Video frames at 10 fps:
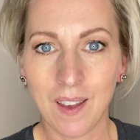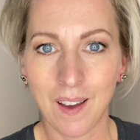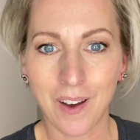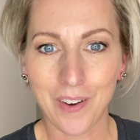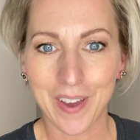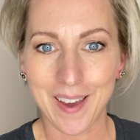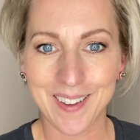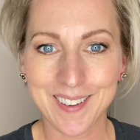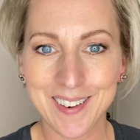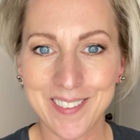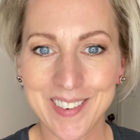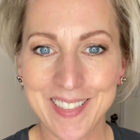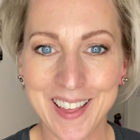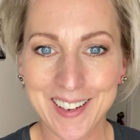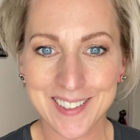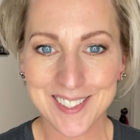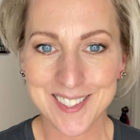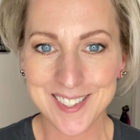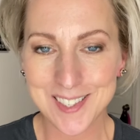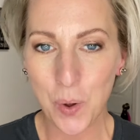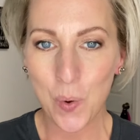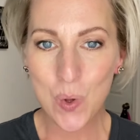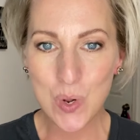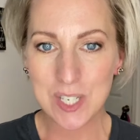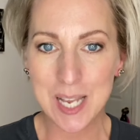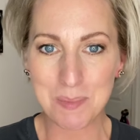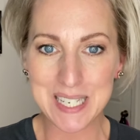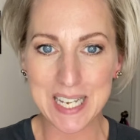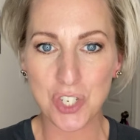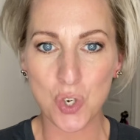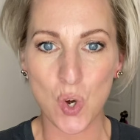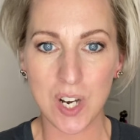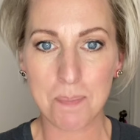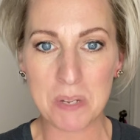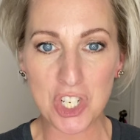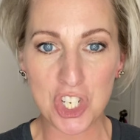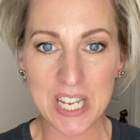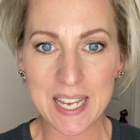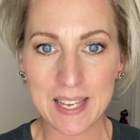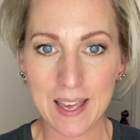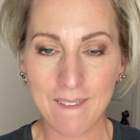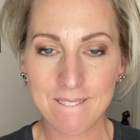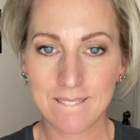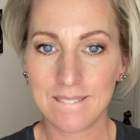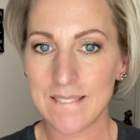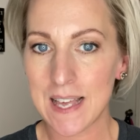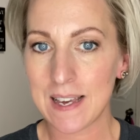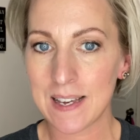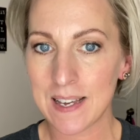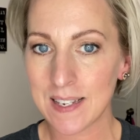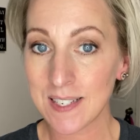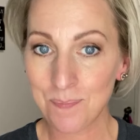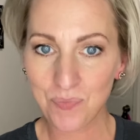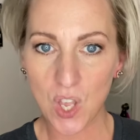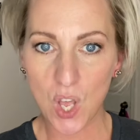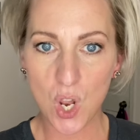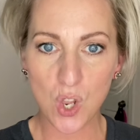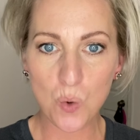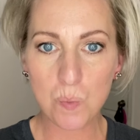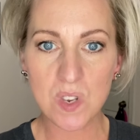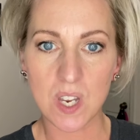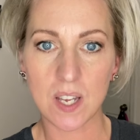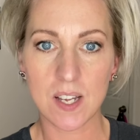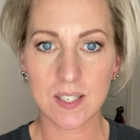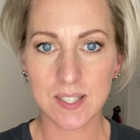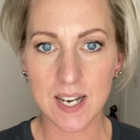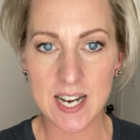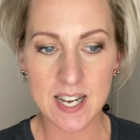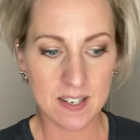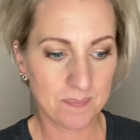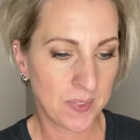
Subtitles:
Okay, good evening, ladies. Time to get your lip and cheek and illuminators on.